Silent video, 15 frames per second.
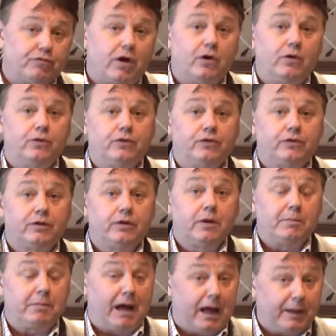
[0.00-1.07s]
roads,
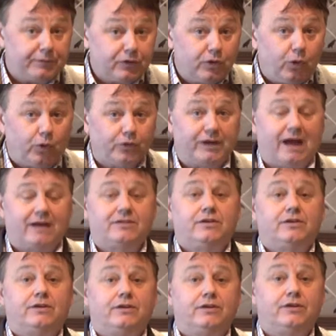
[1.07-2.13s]
perhaps cause
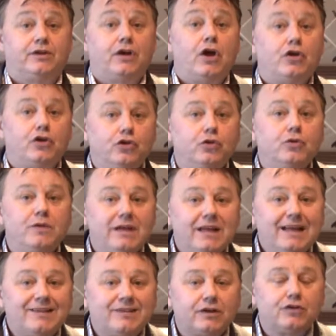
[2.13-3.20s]
accidents. You
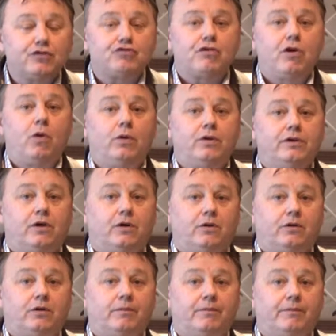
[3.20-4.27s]
need to control a
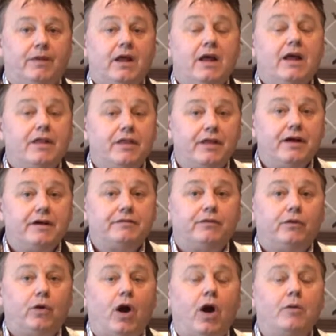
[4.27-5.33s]
dog.
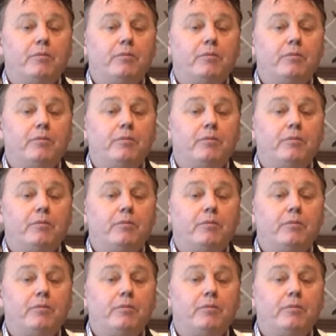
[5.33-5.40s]
Therefore,